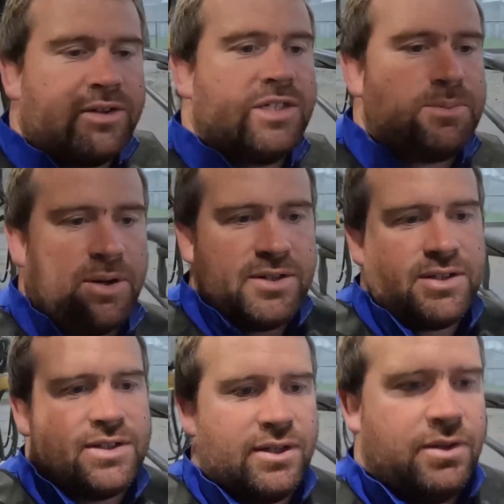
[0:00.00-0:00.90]
is supposed
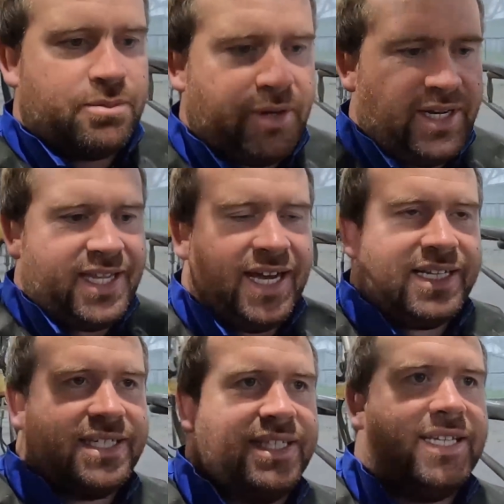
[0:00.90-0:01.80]
to turn pretty
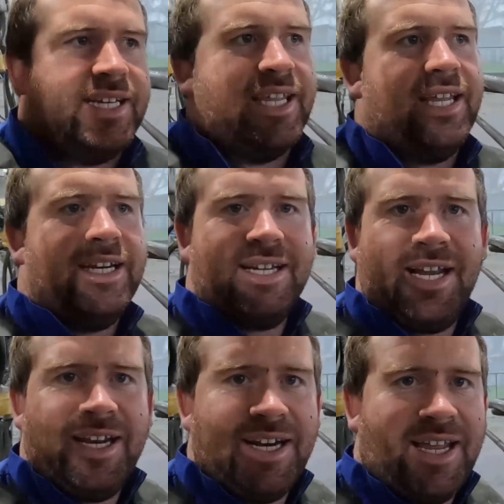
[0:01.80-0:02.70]
custard again
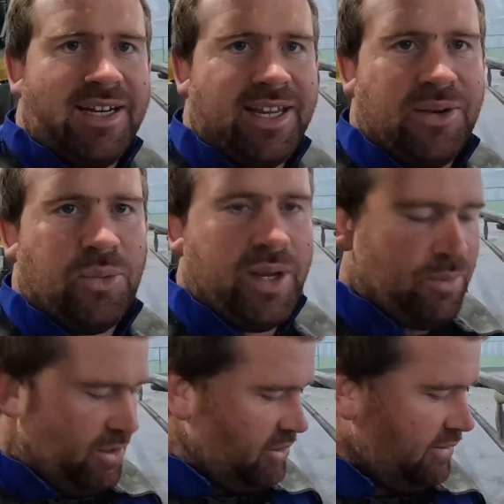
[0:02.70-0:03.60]
and get wet,
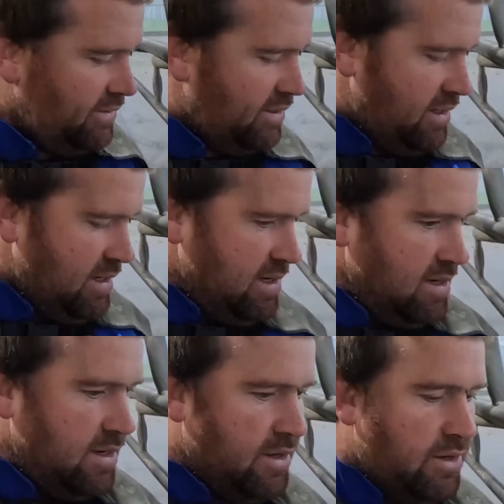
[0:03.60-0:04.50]
which is
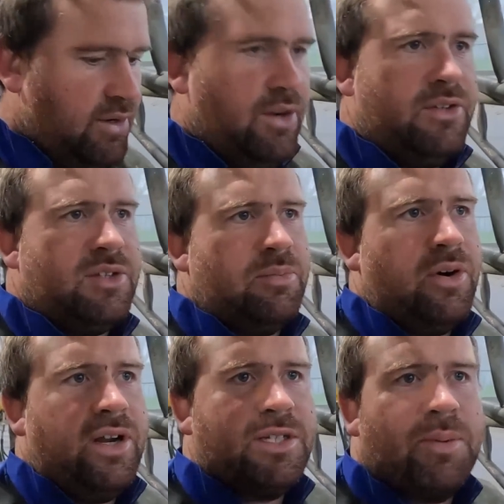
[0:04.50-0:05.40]
no
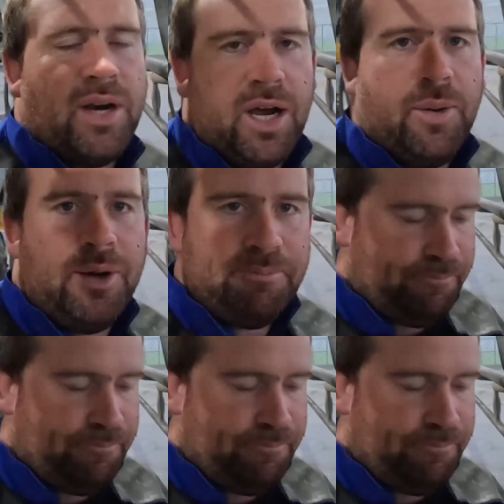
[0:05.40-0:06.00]
surprise, but oh well.